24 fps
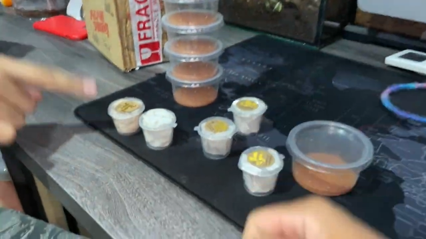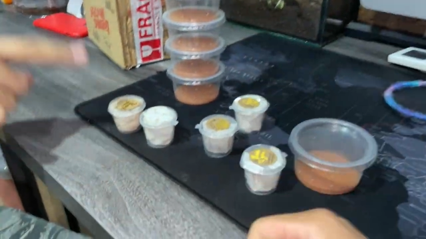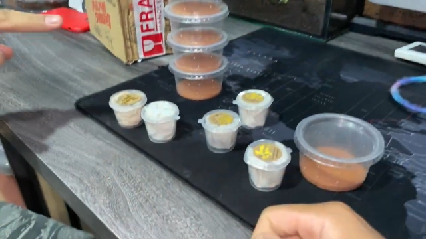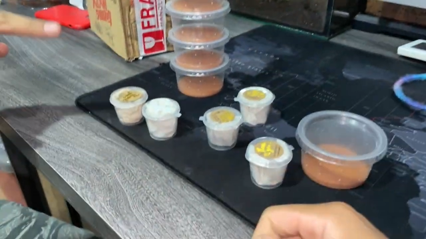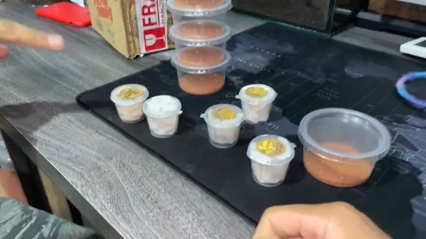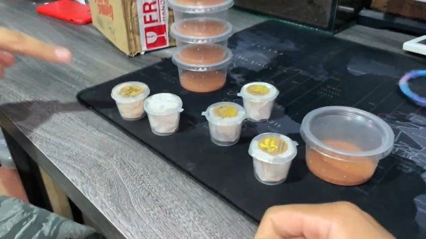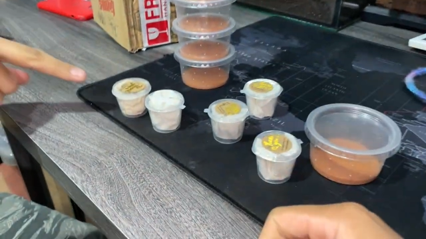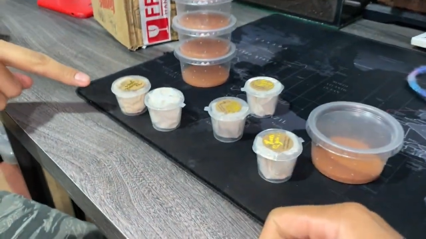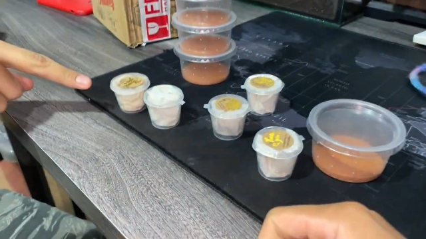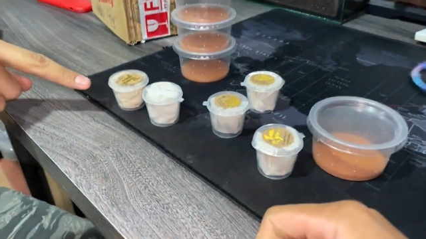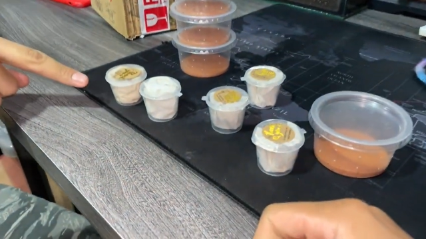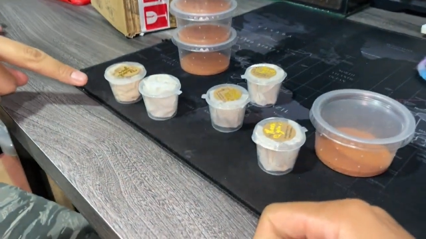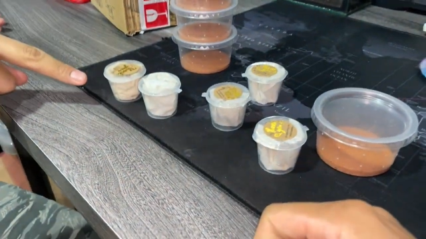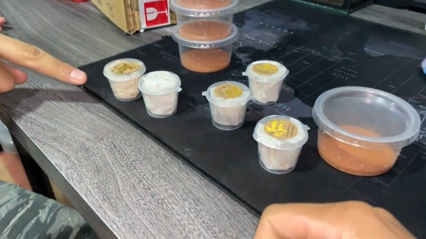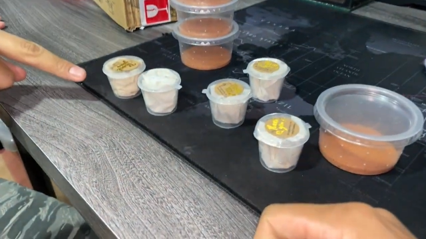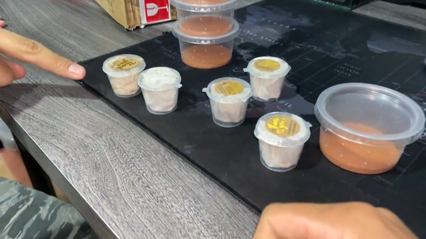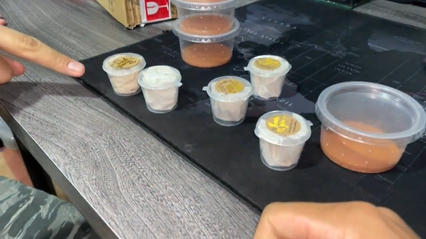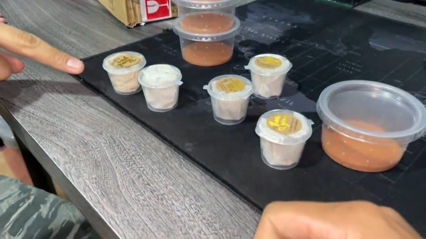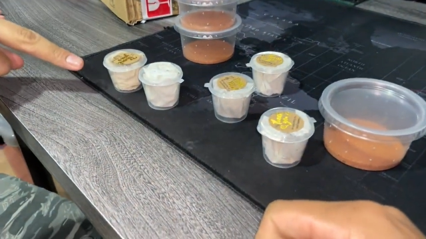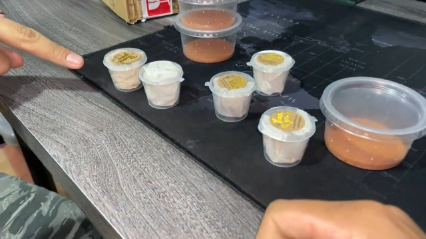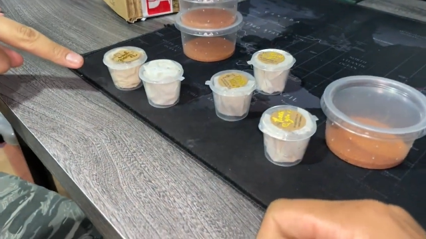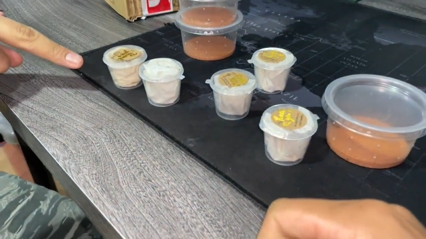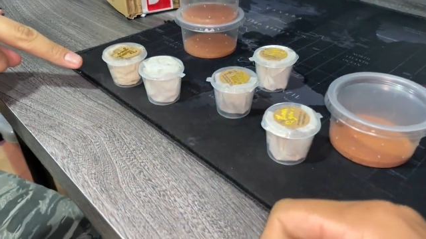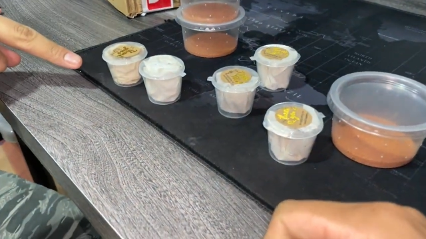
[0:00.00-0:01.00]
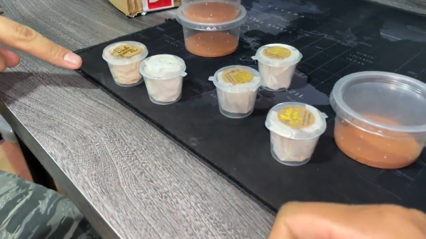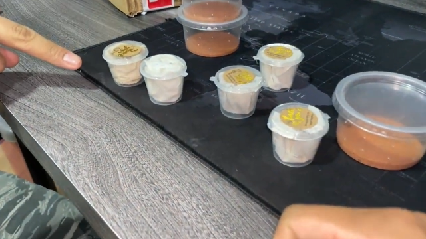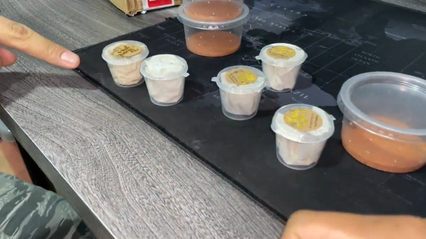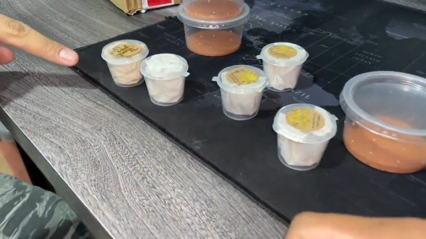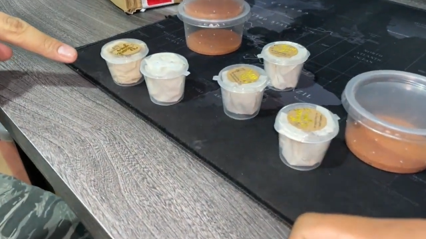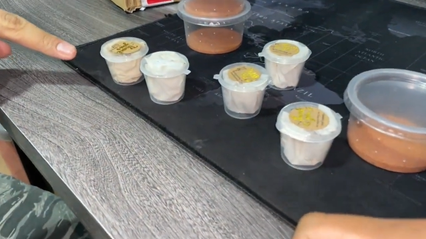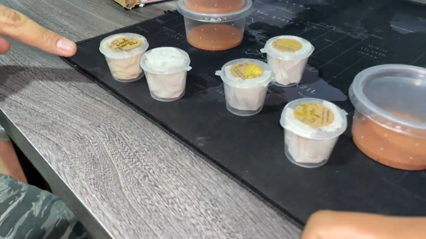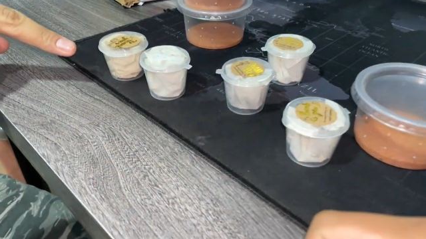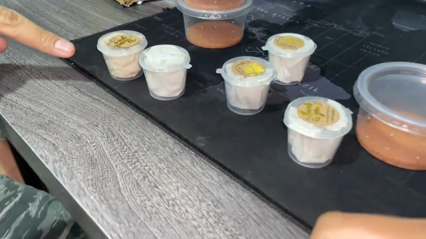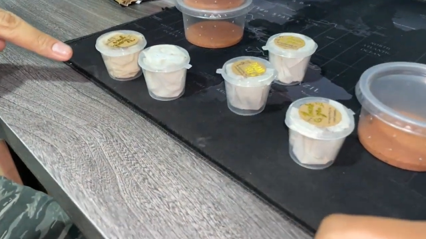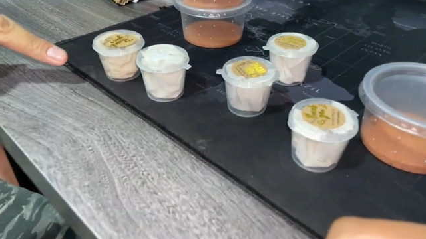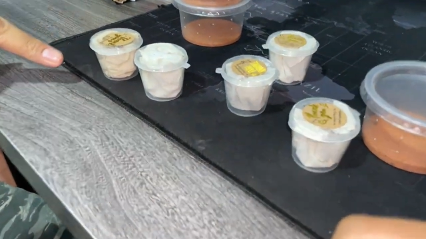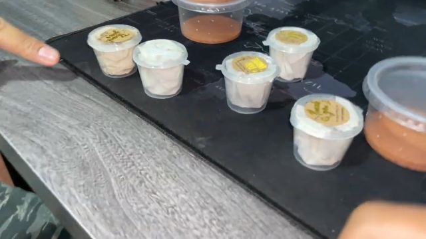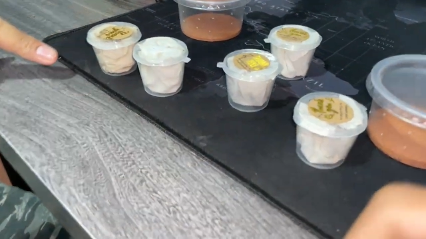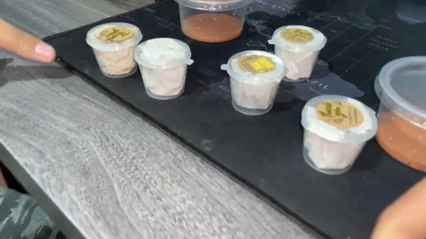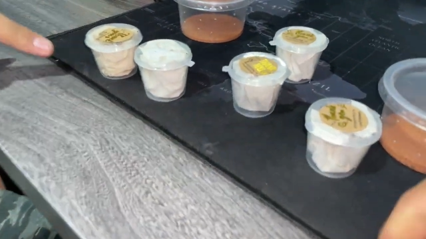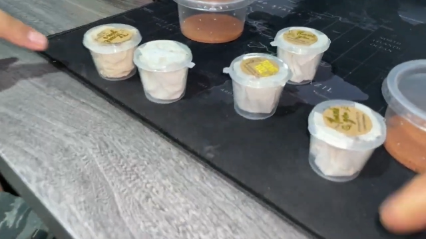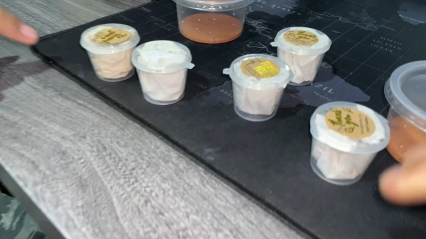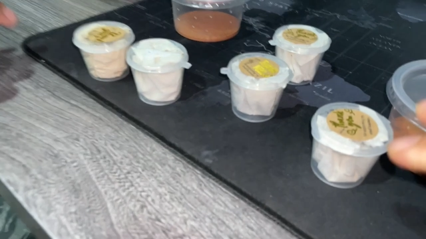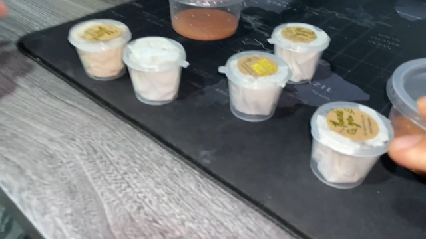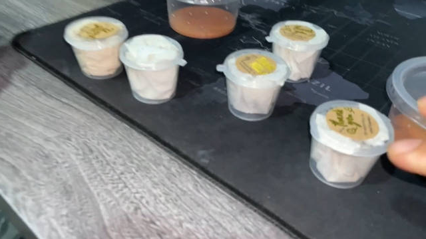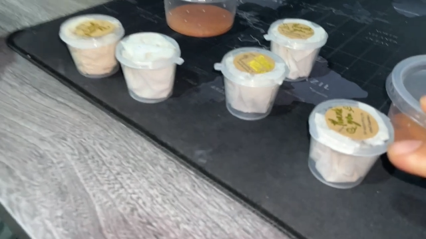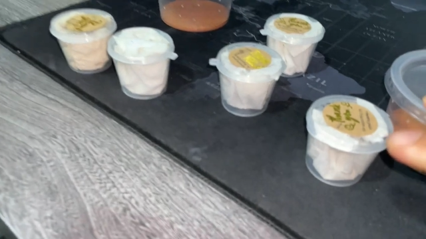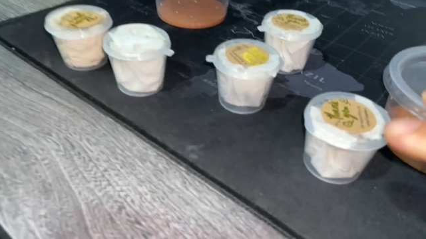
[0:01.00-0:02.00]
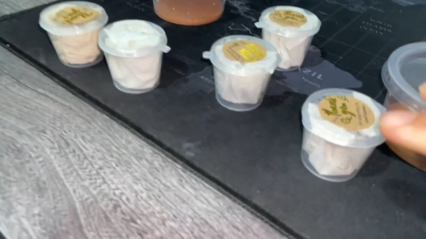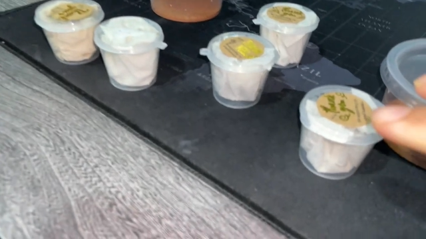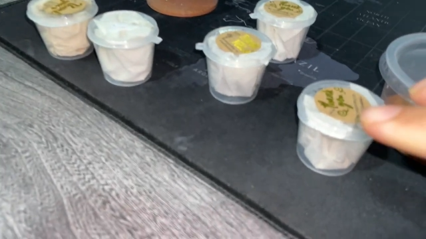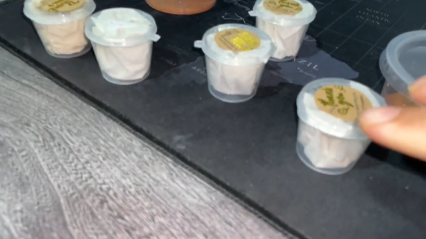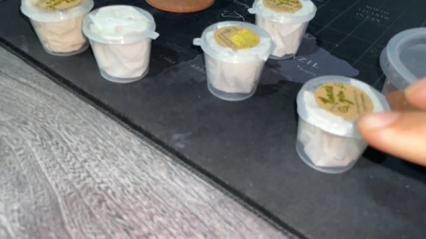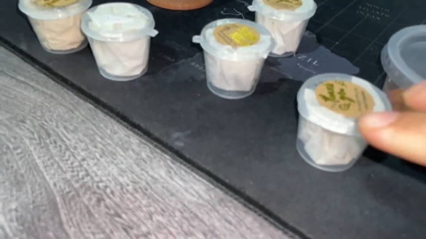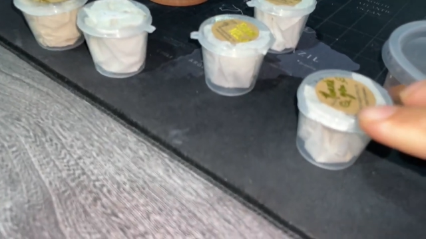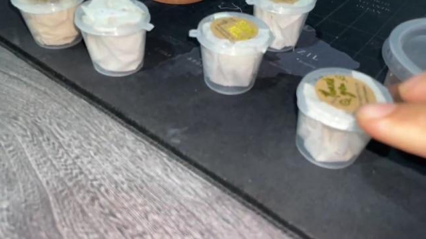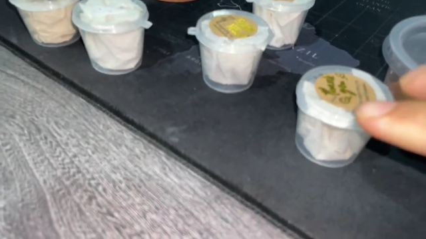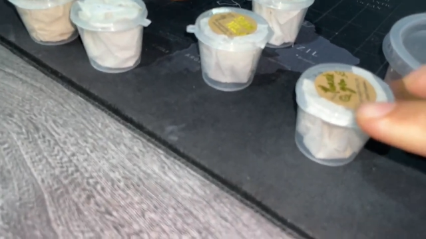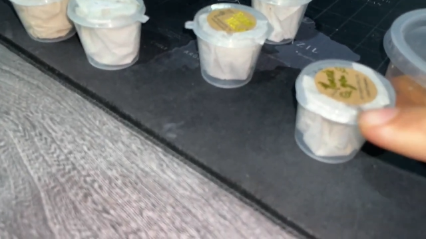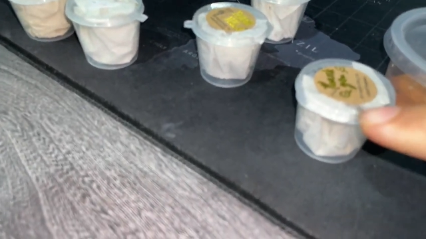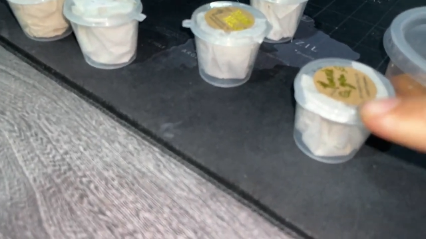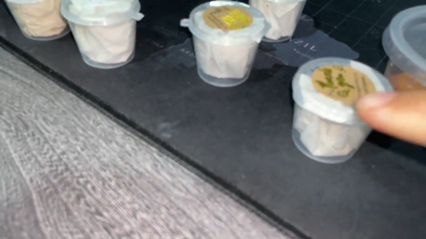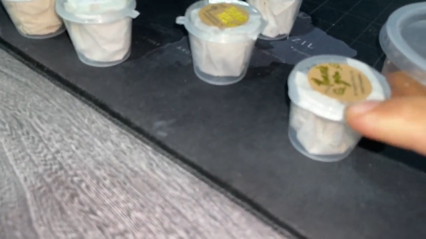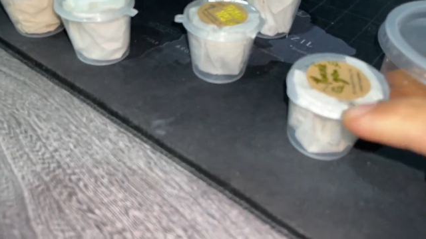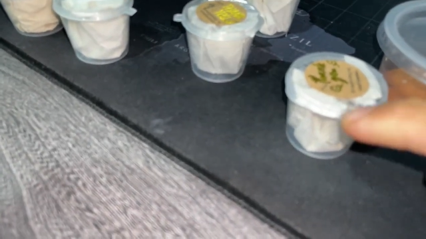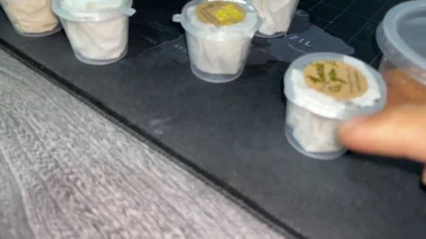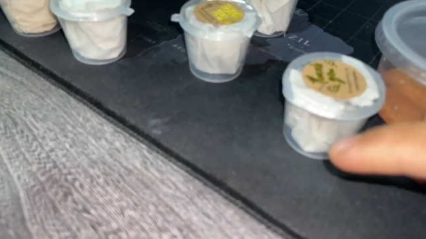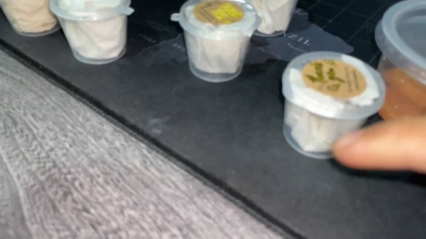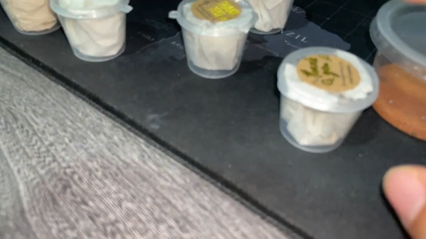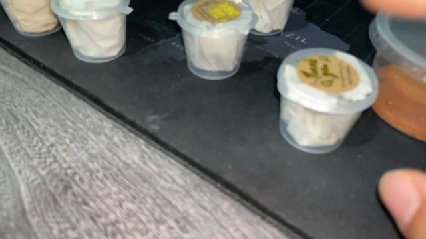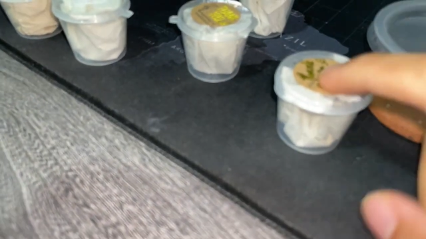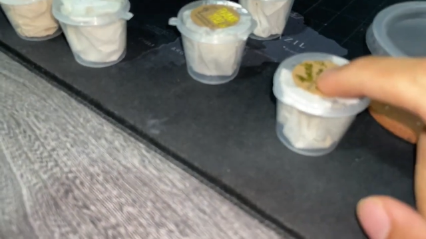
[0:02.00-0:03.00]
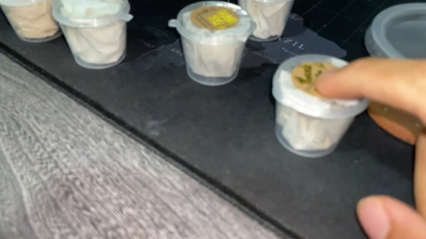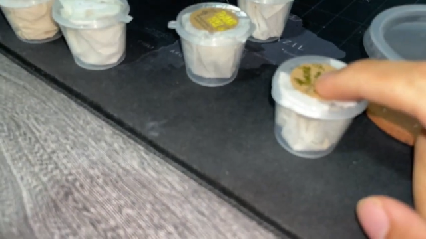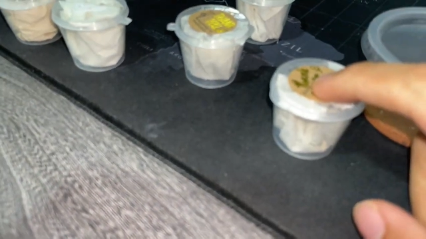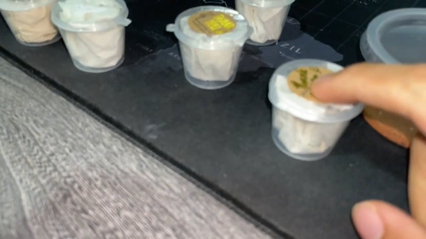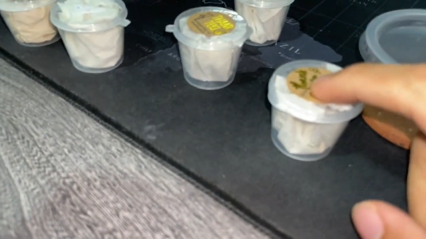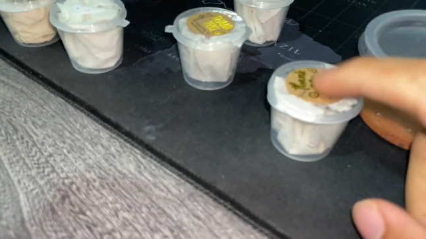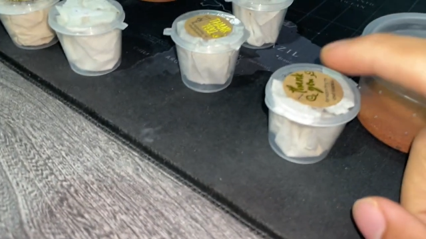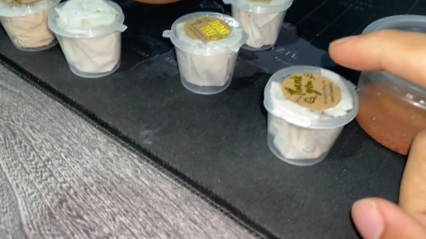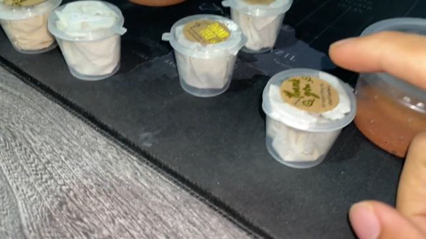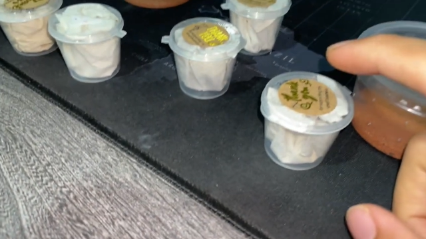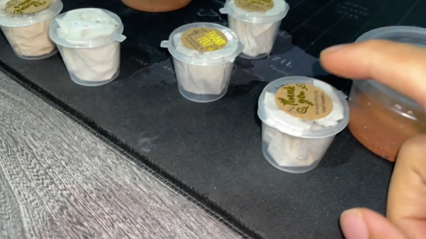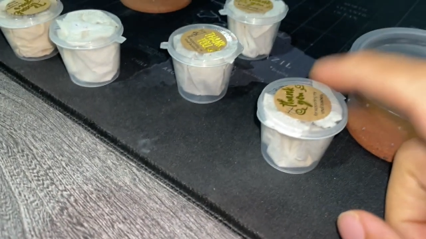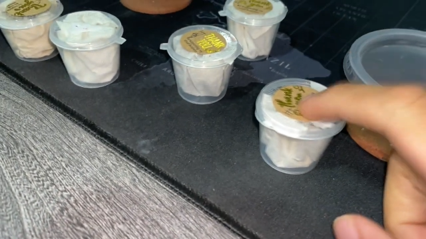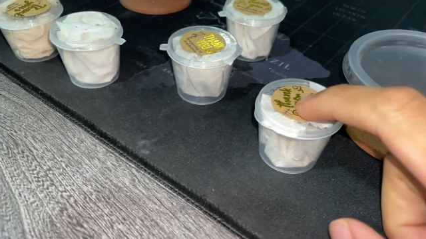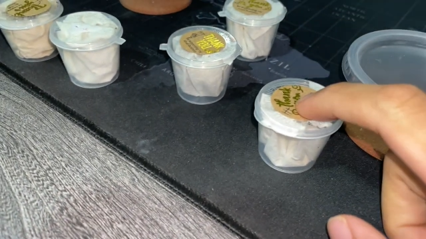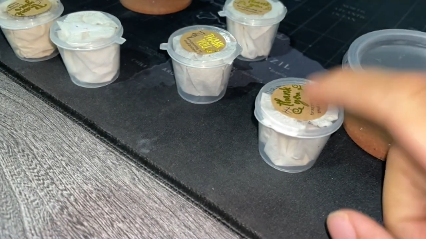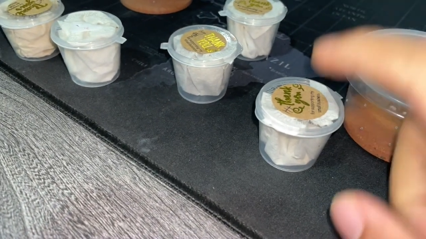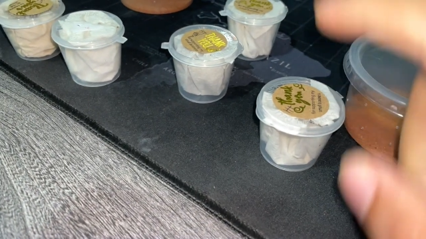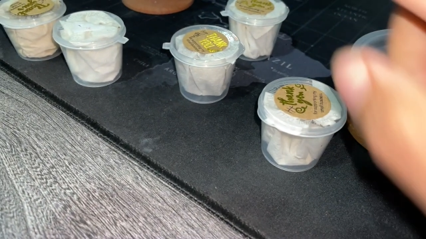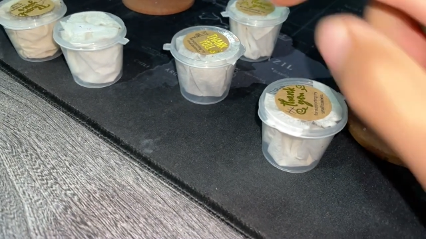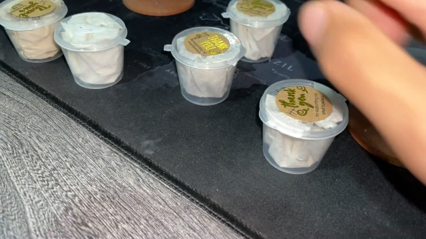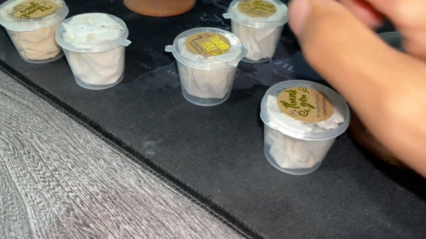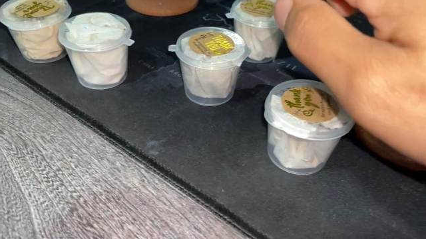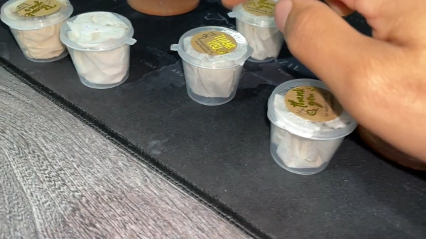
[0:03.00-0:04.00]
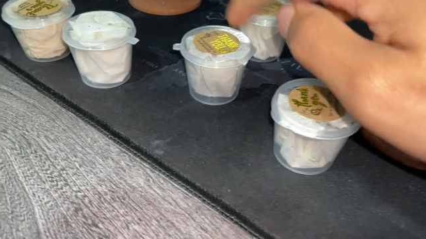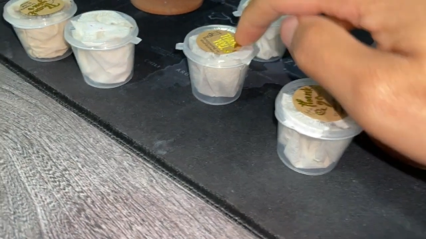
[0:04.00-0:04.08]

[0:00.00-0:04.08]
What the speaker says: Nobody's mouth can be seen.